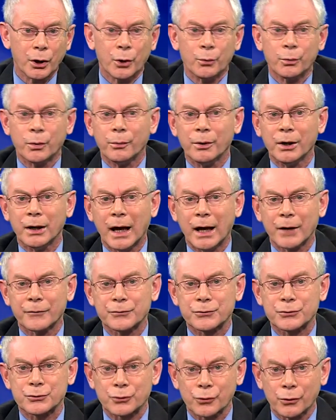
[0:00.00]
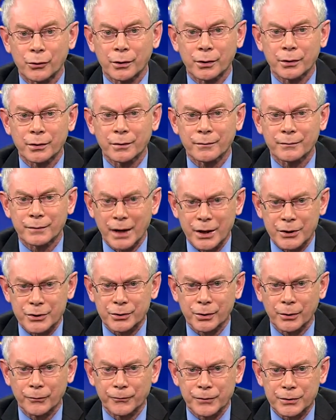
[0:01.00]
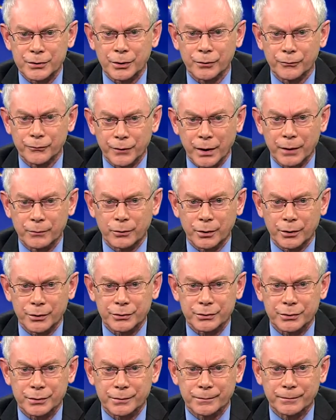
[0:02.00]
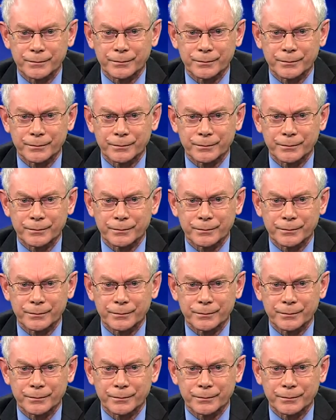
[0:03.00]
We will have stronger national fiscal frameworks.